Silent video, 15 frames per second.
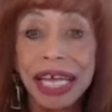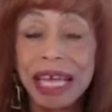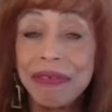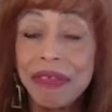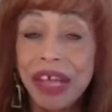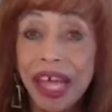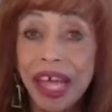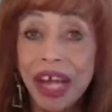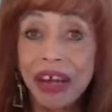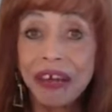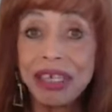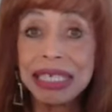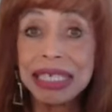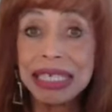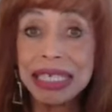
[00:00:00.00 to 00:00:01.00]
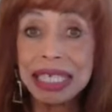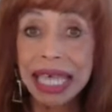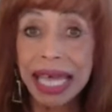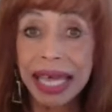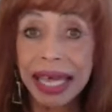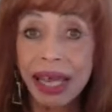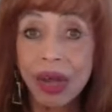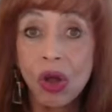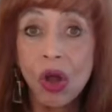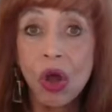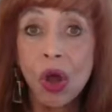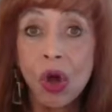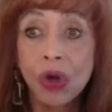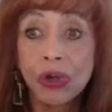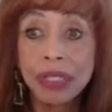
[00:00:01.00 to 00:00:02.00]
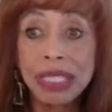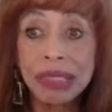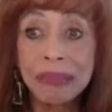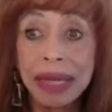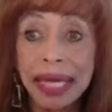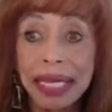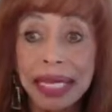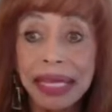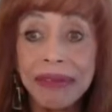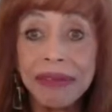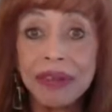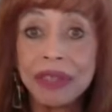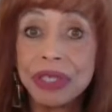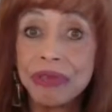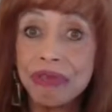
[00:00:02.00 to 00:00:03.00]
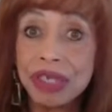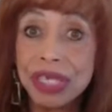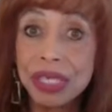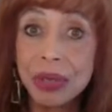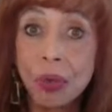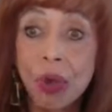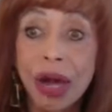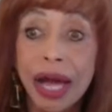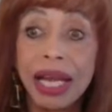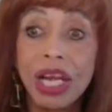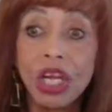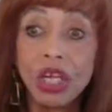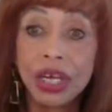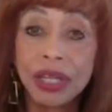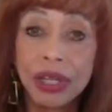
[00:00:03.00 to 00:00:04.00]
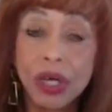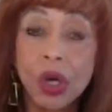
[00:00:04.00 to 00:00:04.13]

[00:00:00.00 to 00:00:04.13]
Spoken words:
If the air is stale or smelly, there's a reason why. Look at the